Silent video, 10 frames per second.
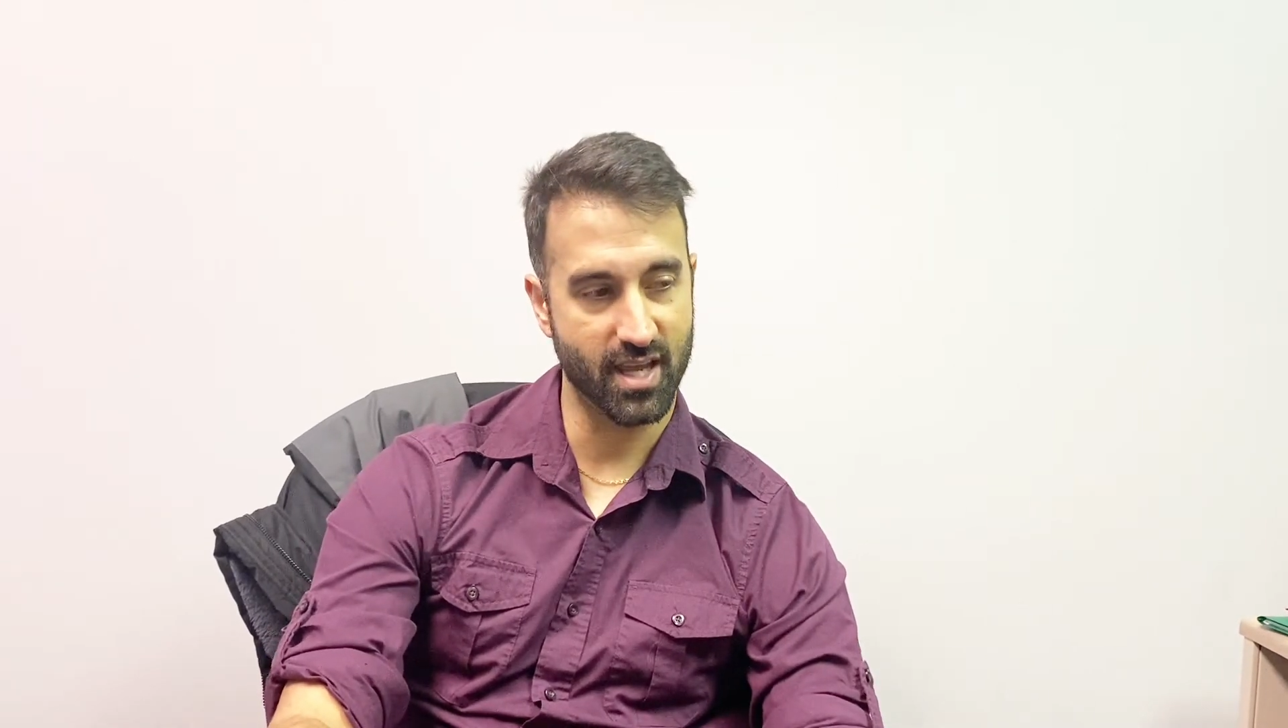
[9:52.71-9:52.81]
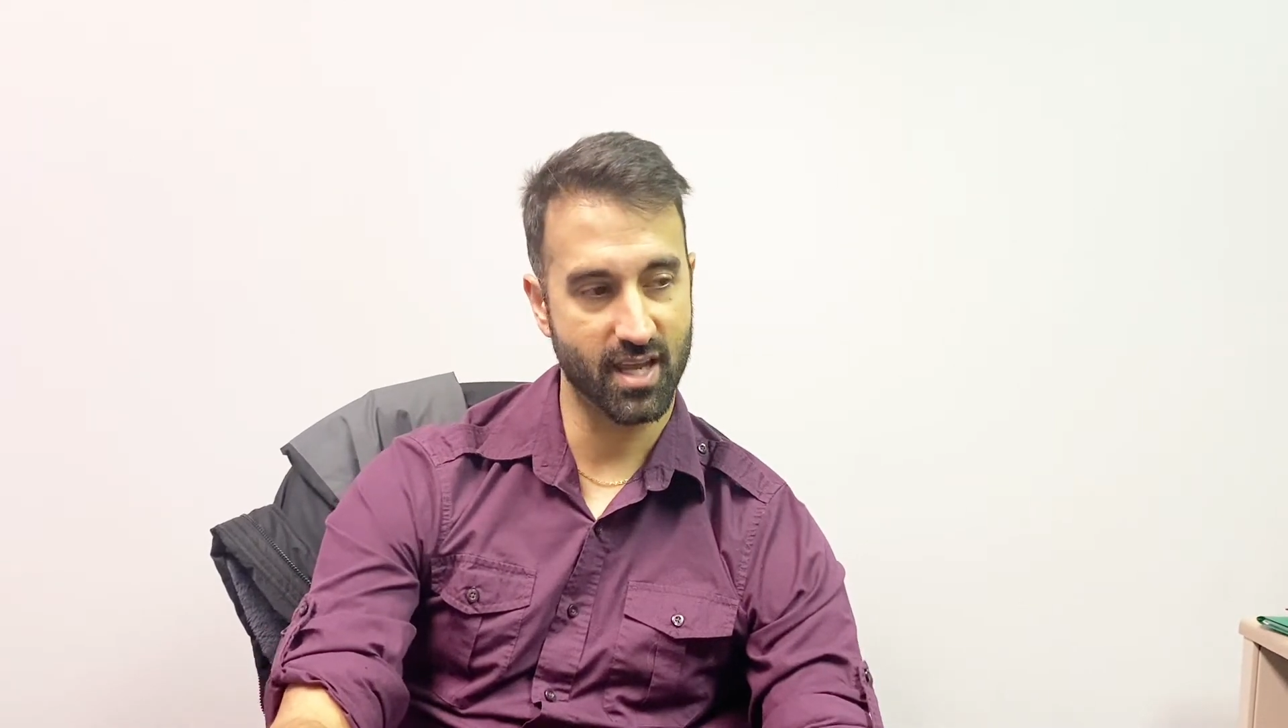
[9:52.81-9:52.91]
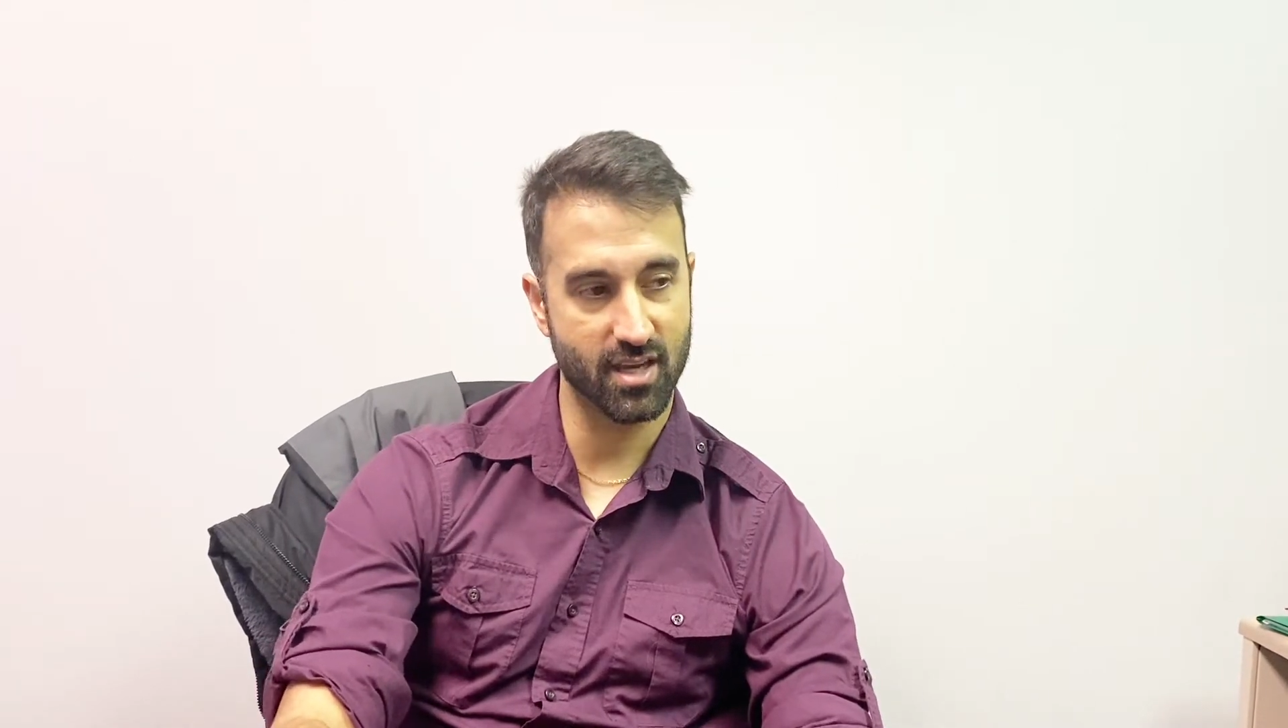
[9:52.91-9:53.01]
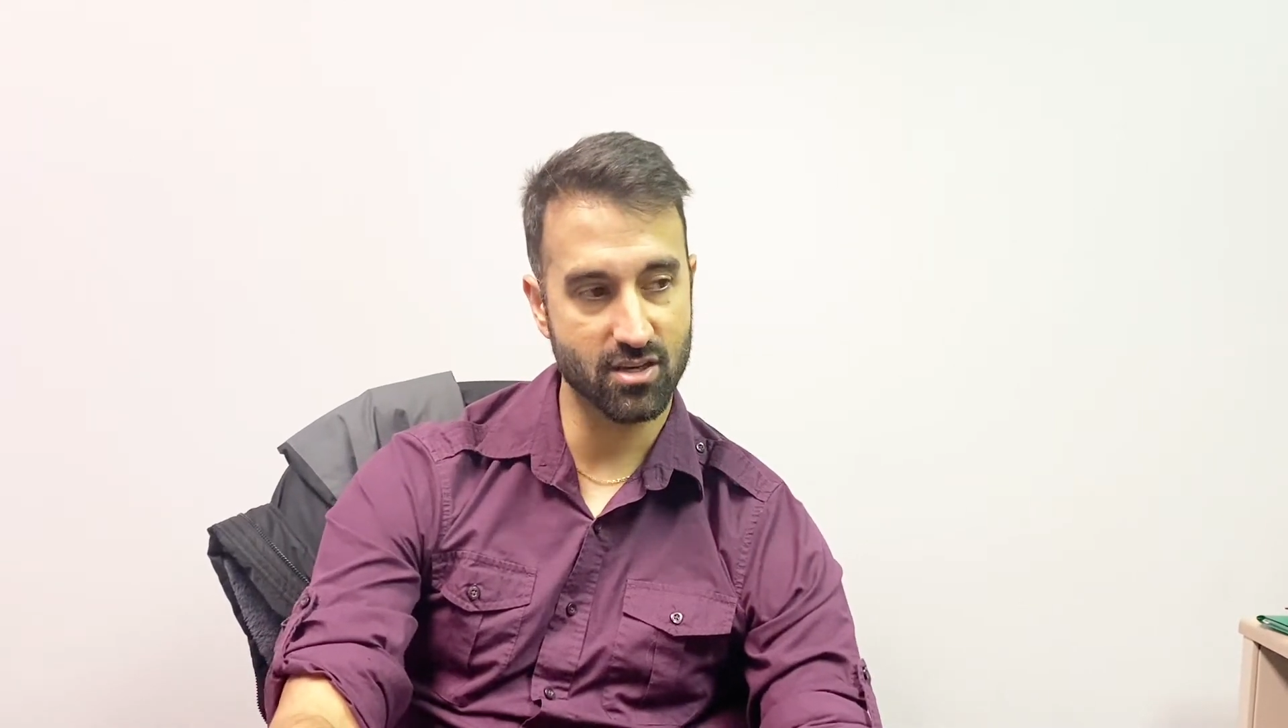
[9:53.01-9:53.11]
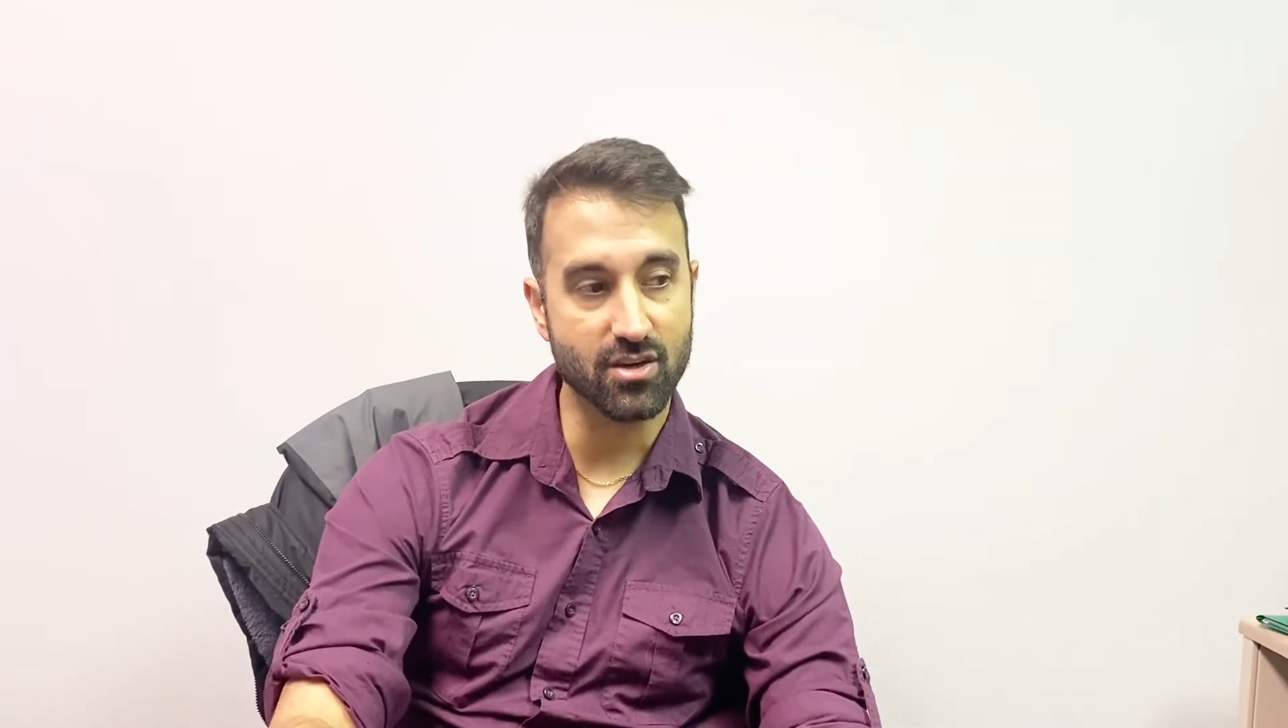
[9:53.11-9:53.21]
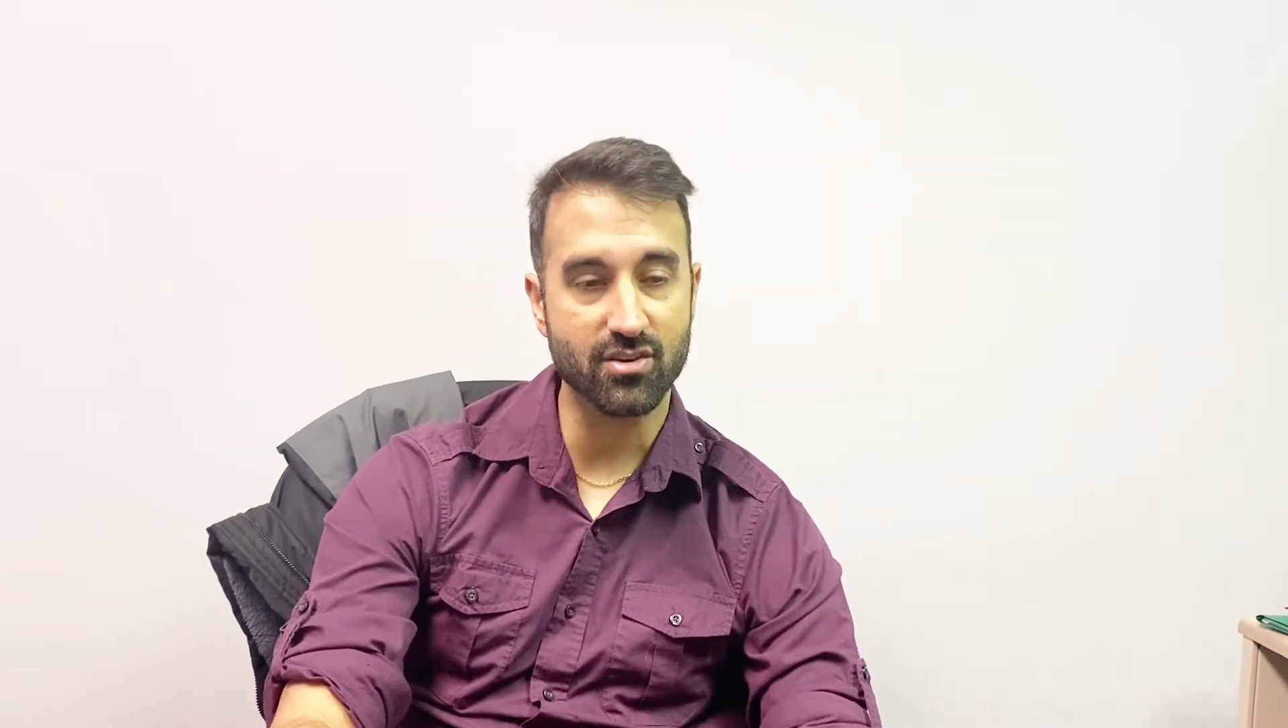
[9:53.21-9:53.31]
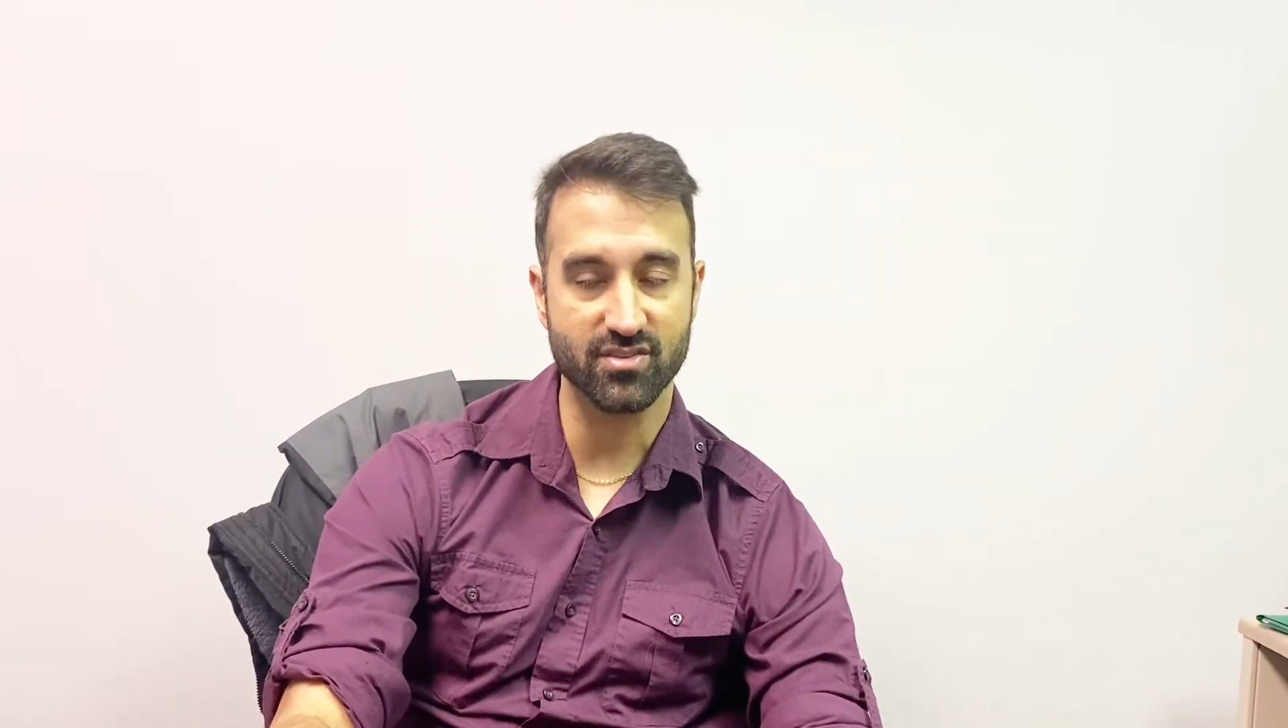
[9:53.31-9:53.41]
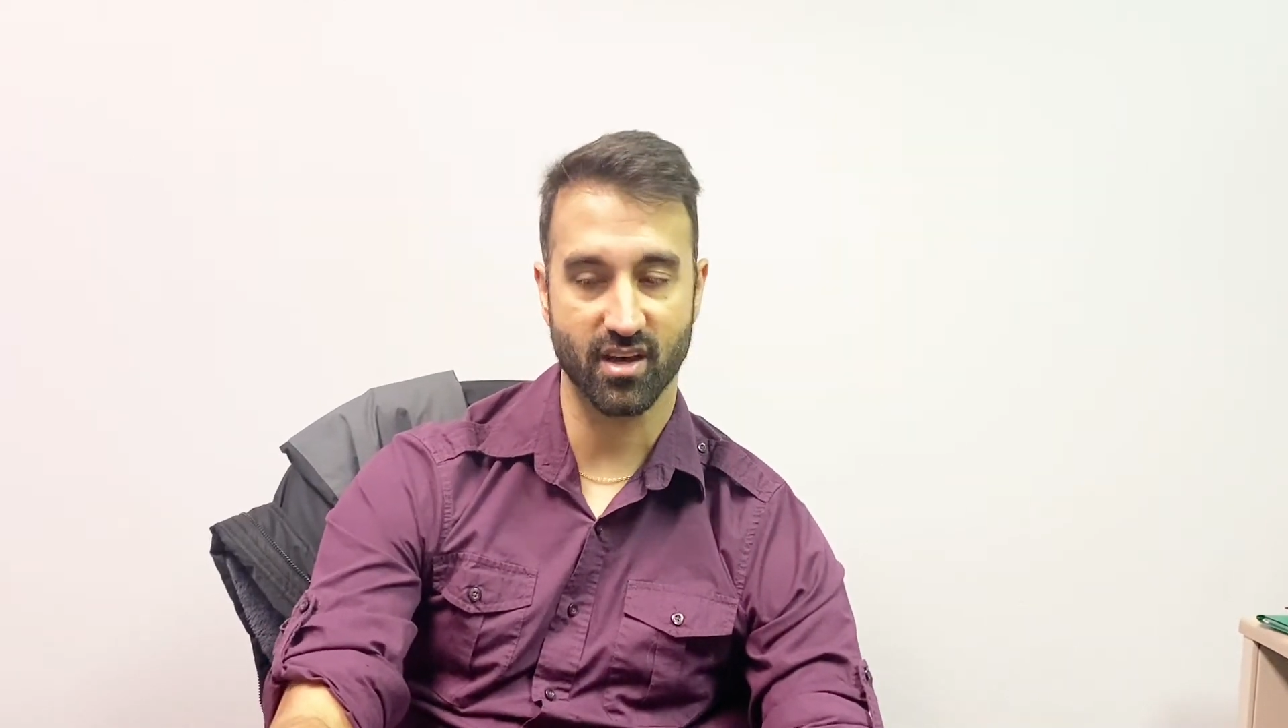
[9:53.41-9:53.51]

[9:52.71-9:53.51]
hinders